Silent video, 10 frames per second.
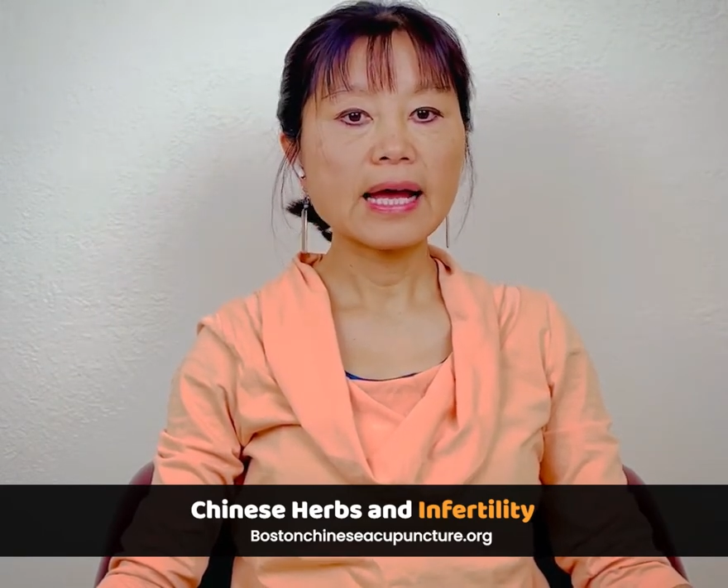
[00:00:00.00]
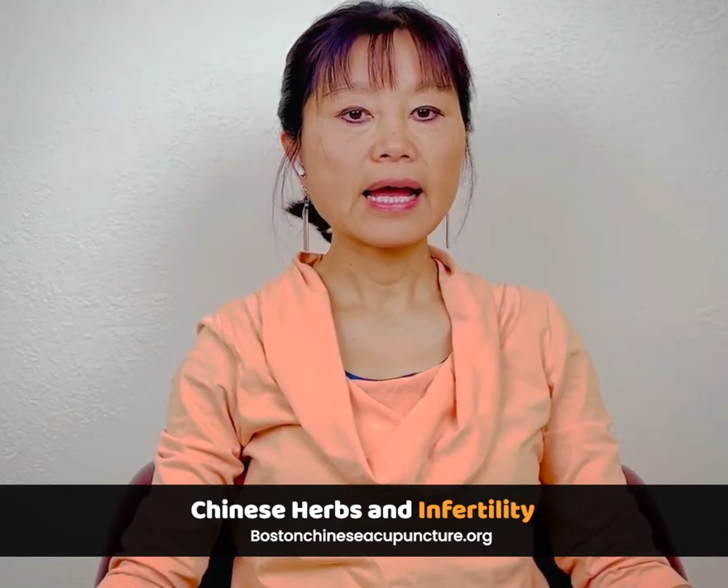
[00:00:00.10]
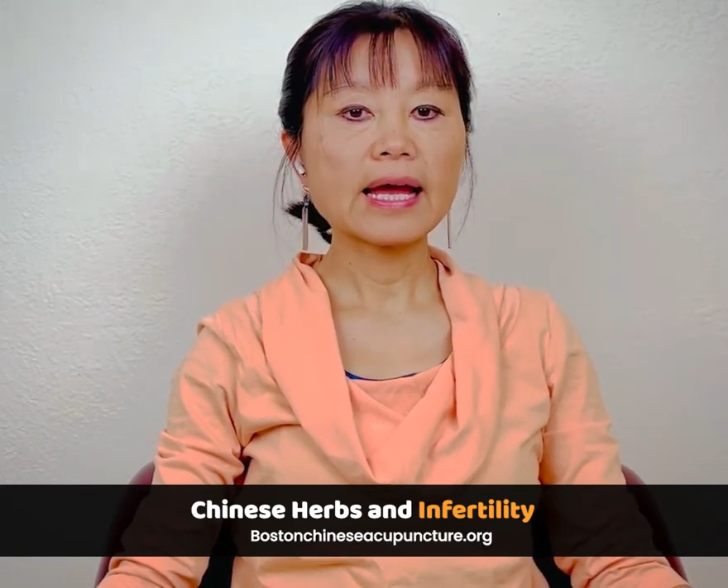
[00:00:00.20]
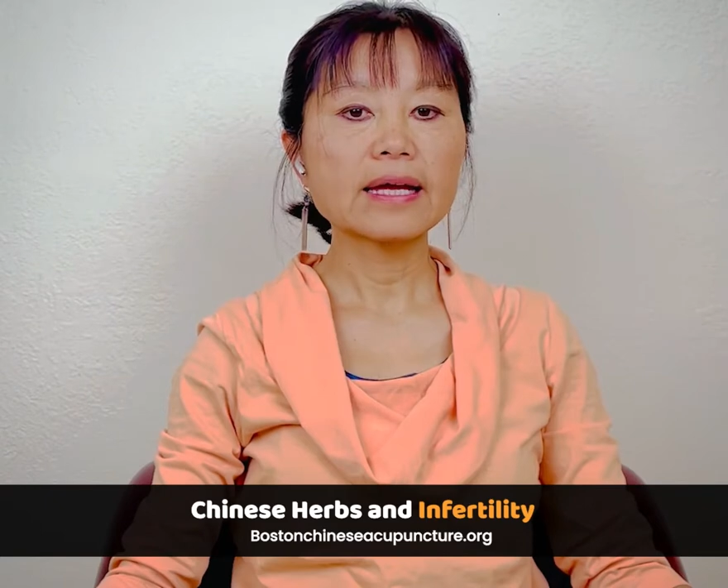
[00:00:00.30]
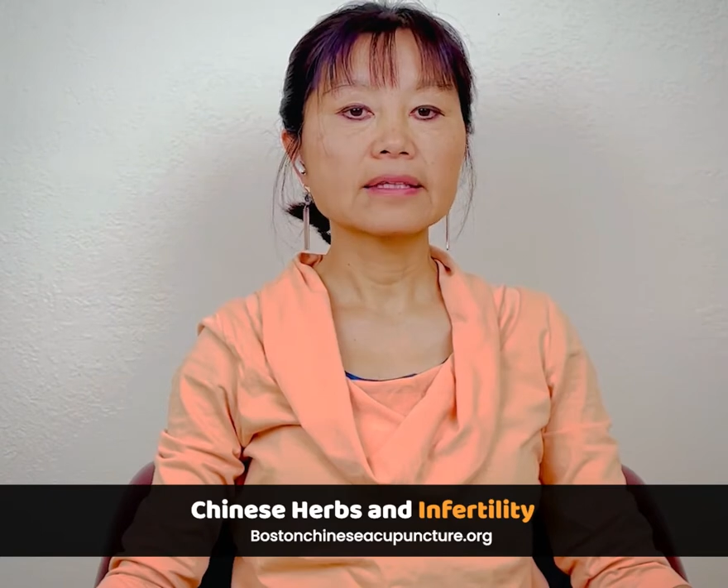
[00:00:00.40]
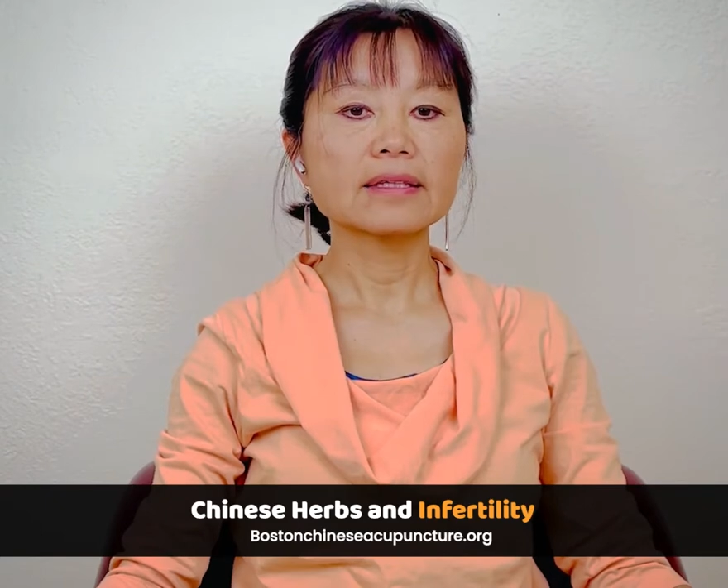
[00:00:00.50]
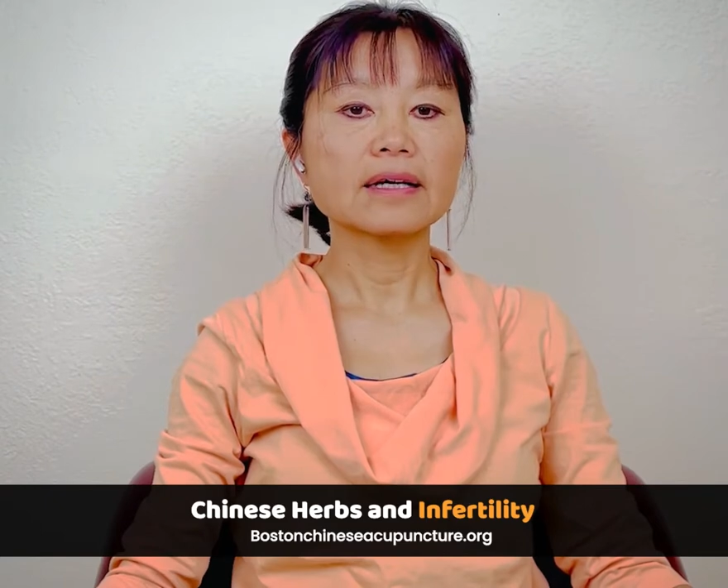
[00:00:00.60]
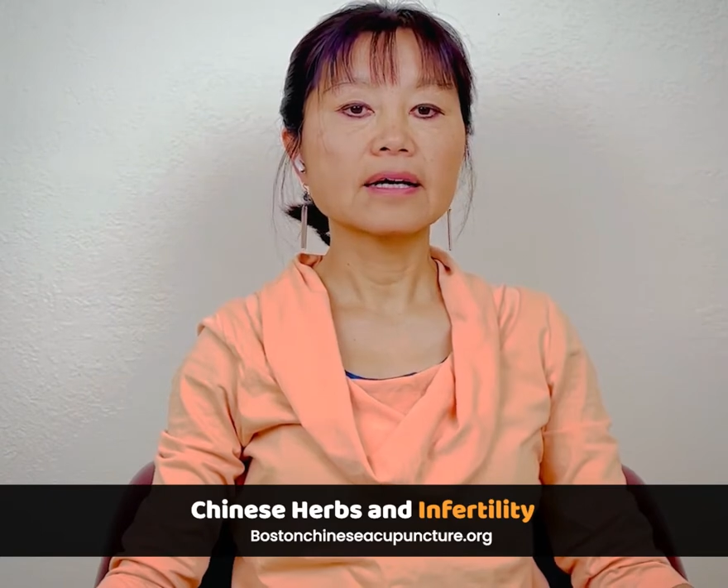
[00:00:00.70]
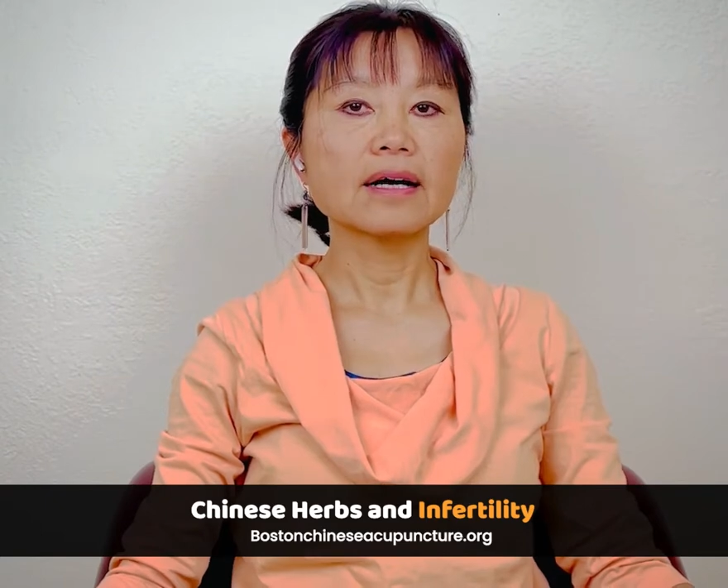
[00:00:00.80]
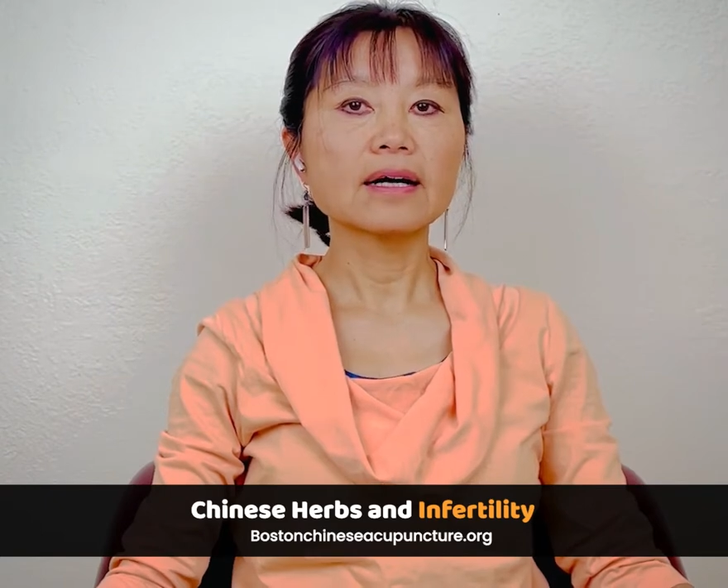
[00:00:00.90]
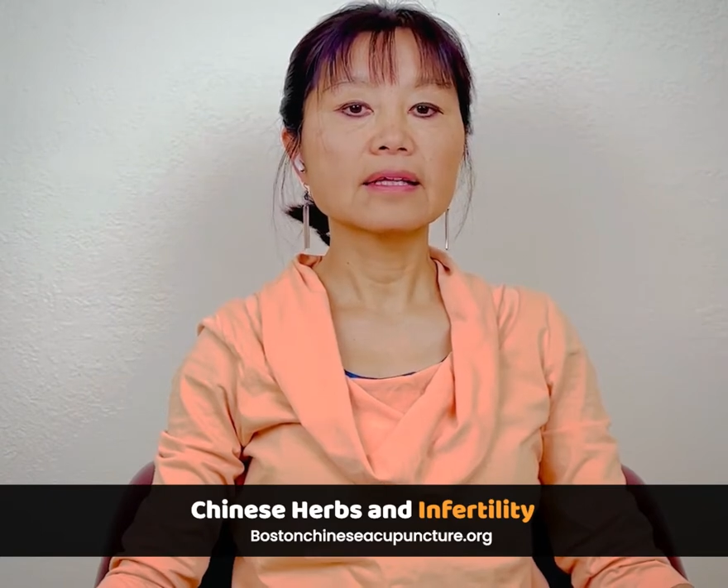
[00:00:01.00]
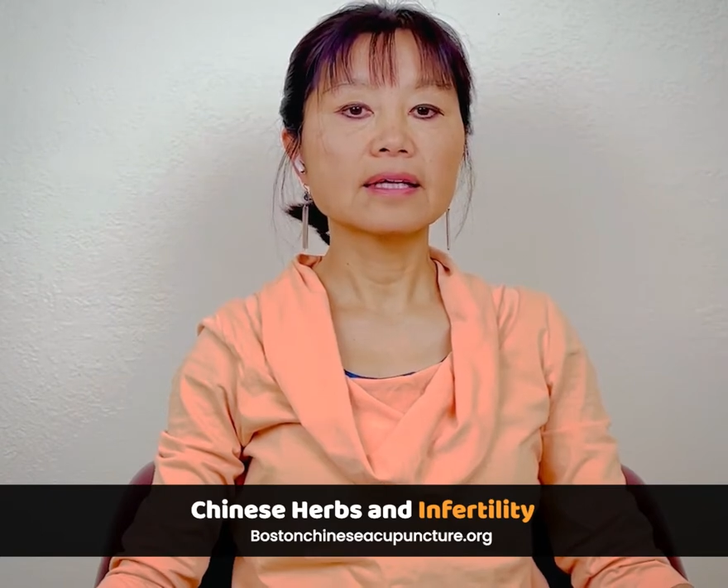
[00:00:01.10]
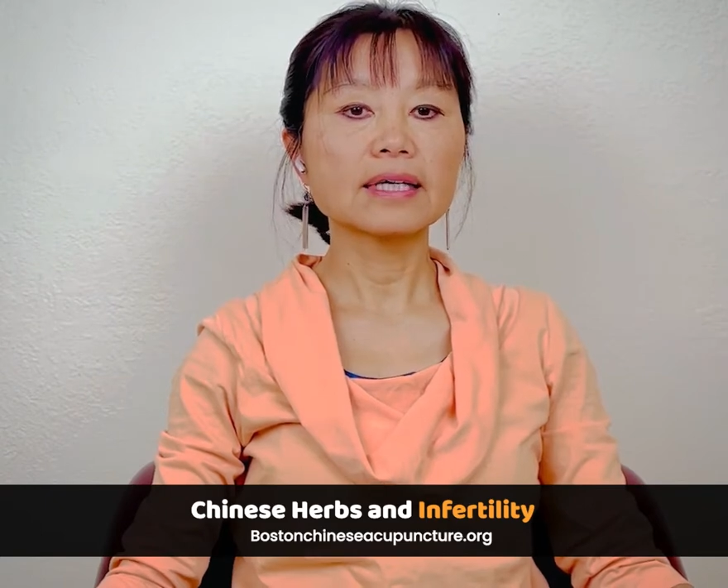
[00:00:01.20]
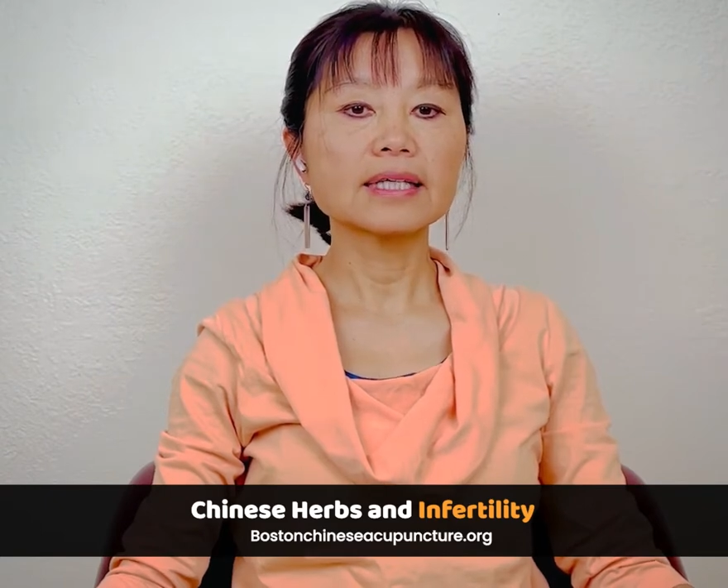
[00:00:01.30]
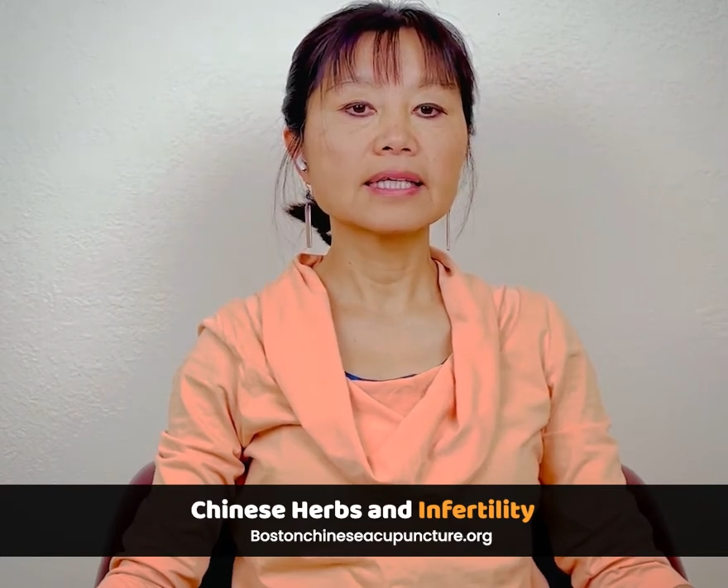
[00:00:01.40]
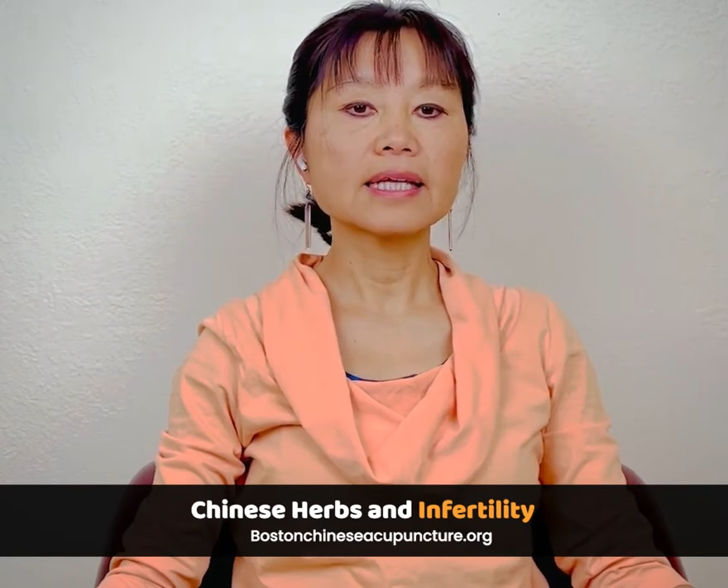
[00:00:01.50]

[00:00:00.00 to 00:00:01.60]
And a lady